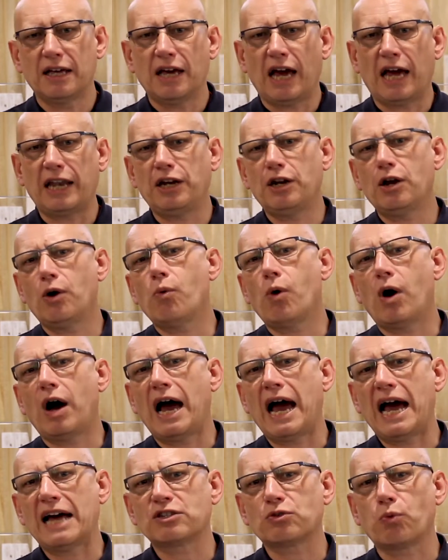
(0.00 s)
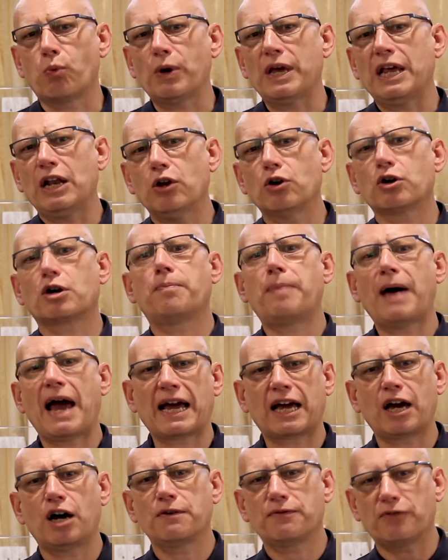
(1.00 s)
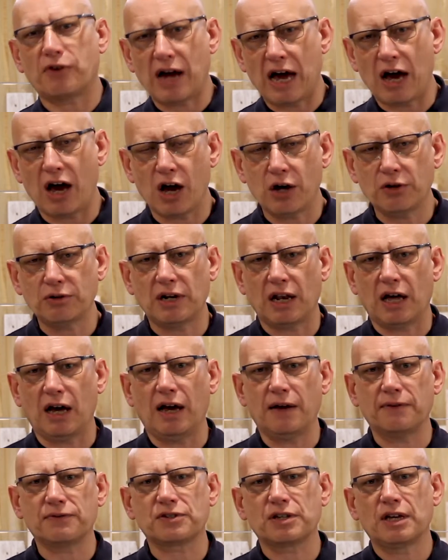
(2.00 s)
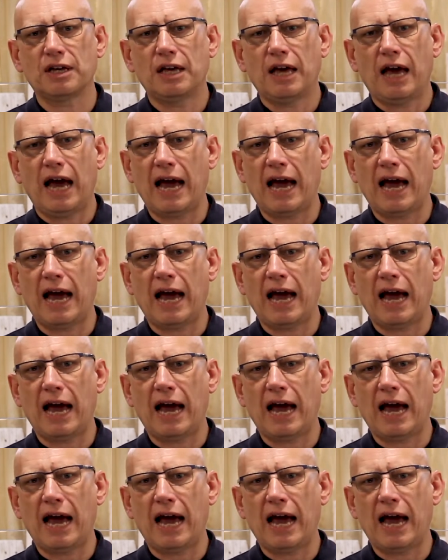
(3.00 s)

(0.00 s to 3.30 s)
And you know what? As we look back over our own lives